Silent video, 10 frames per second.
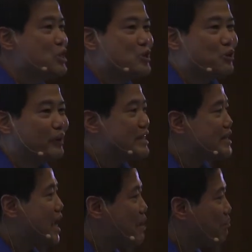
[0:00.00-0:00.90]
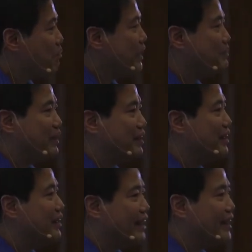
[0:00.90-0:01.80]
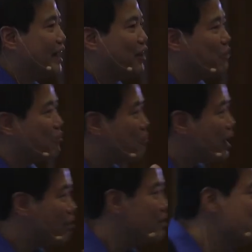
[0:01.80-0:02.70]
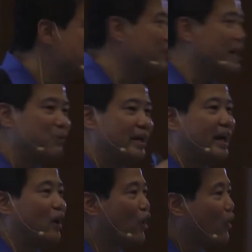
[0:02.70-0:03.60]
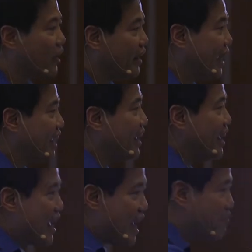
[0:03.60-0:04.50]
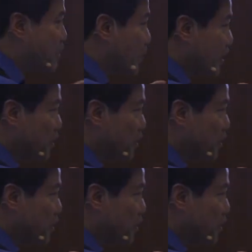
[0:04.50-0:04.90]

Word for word: So this time, please be alert and take out your mobile so that we can all connect everyone